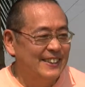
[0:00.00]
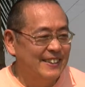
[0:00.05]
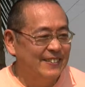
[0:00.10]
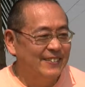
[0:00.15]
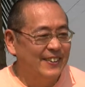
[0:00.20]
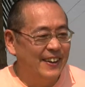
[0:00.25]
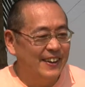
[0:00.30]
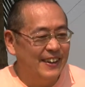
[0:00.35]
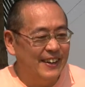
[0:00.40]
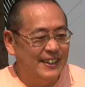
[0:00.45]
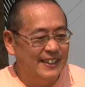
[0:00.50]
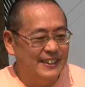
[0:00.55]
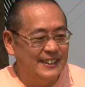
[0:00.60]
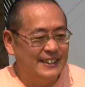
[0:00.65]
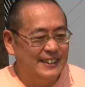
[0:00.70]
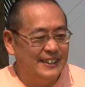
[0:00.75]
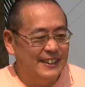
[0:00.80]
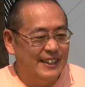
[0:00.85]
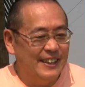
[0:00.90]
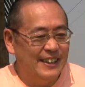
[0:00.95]

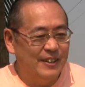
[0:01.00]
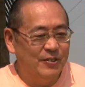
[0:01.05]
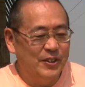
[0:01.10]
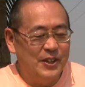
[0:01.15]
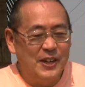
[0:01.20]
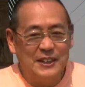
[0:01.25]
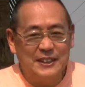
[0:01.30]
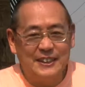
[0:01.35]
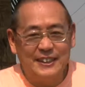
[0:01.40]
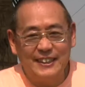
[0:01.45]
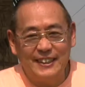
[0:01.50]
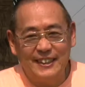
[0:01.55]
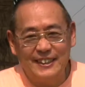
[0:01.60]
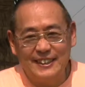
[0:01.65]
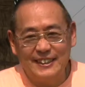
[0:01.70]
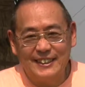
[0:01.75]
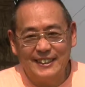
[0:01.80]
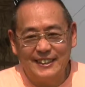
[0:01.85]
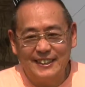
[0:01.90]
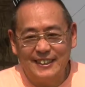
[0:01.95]
Whereas a renunciate
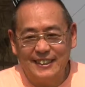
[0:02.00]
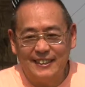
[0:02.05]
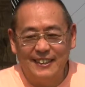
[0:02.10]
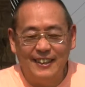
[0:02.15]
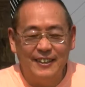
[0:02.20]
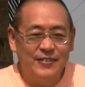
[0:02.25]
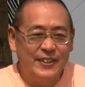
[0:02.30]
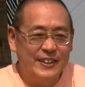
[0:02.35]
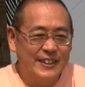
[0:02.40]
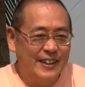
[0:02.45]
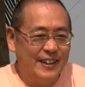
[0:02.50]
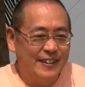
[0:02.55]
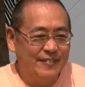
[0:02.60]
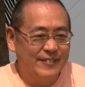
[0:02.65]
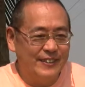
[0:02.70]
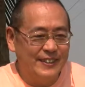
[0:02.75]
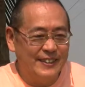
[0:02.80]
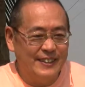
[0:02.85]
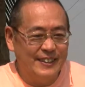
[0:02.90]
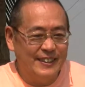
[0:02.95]
is living
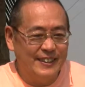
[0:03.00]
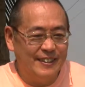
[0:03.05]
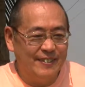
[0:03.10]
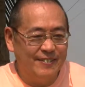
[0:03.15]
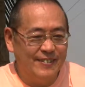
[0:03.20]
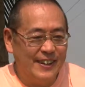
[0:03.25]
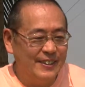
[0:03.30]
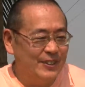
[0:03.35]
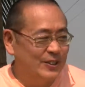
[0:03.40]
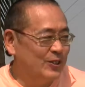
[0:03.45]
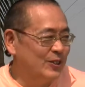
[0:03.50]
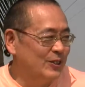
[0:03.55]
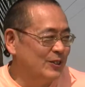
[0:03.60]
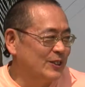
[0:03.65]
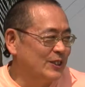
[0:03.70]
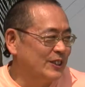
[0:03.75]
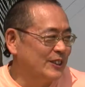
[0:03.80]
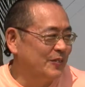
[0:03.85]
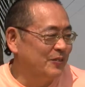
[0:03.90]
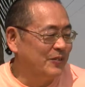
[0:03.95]
off in Radhakund
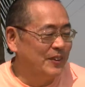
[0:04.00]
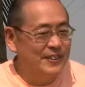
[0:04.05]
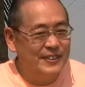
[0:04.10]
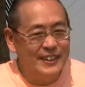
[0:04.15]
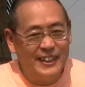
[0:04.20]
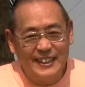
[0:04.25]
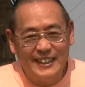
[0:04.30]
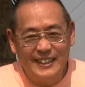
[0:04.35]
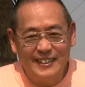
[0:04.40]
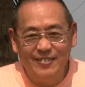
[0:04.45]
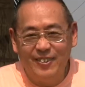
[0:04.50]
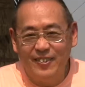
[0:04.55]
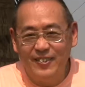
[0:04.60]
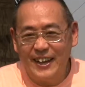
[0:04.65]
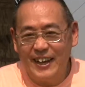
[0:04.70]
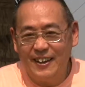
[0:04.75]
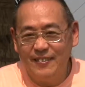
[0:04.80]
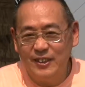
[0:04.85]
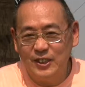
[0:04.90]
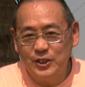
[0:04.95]
or somewhere, then he
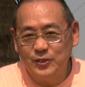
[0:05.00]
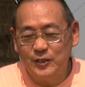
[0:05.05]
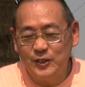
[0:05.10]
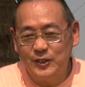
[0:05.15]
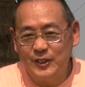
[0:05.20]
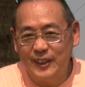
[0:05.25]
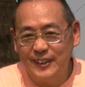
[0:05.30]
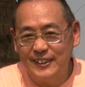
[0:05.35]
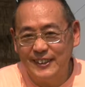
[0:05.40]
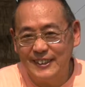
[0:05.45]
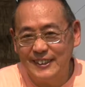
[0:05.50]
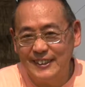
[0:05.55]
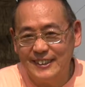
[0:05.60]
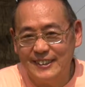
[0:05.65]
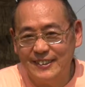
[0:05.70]
won't have those facilities.